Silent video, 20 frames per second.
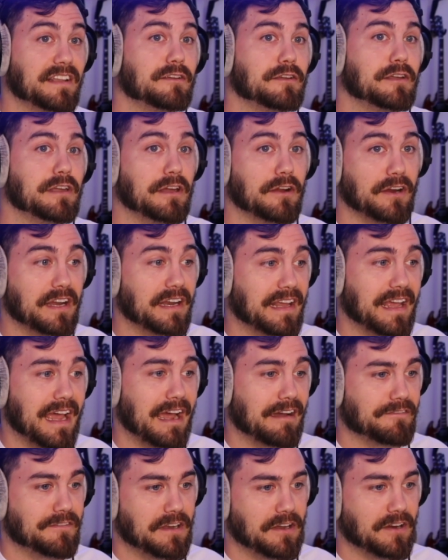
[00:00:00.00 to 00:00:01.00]
You're gonna
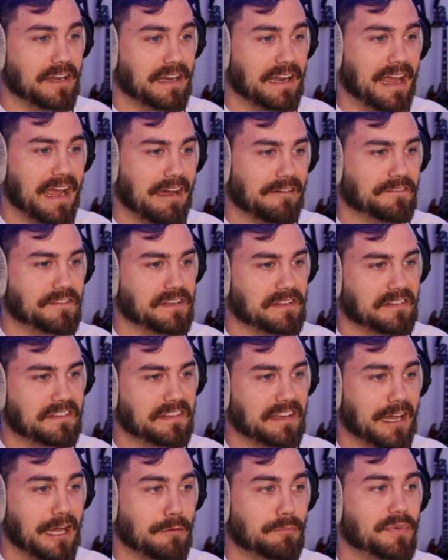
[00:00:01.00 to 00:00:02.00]
have to
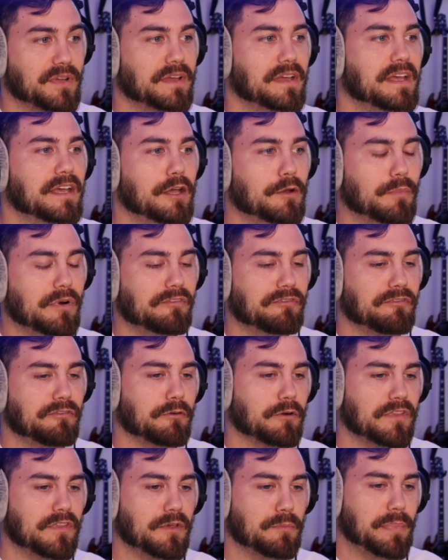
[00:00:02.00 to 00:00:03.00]
stop.
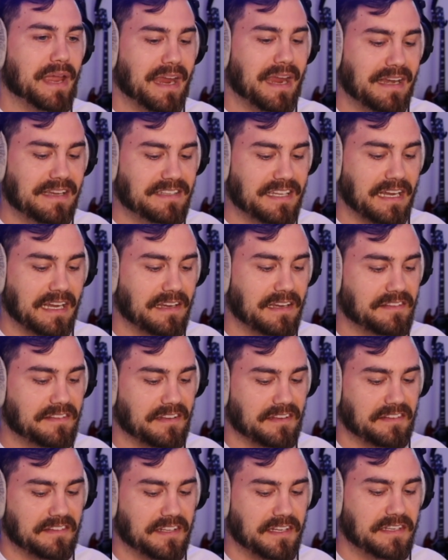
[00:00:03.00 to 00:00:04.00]
Before the painting
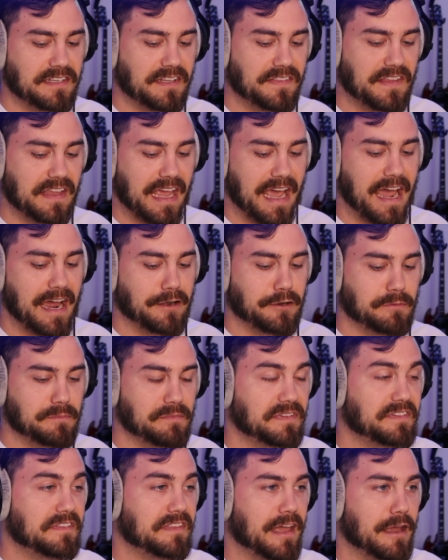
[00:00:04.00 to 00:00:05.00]
existed, did the
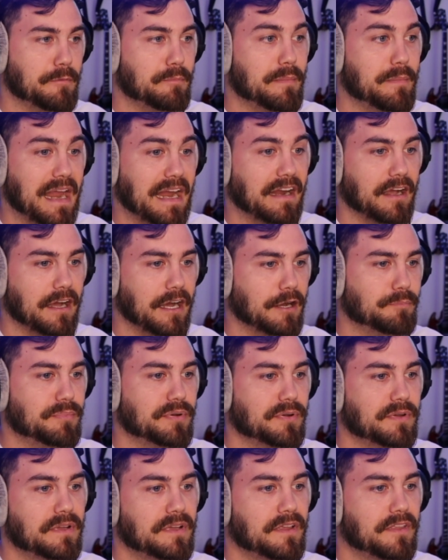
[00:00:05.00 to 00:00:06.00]
atoms that make
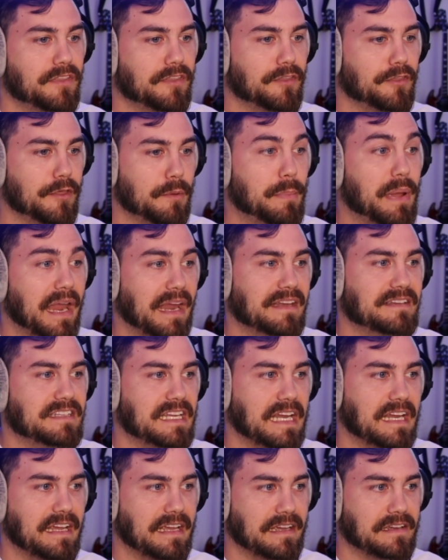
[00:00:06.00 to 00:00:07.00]
up the
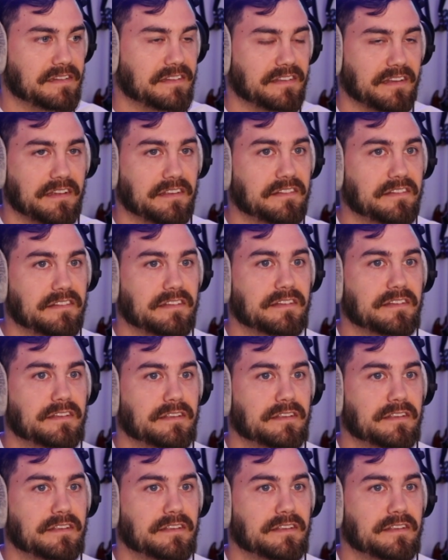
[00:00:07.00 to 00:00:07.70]
painting exist?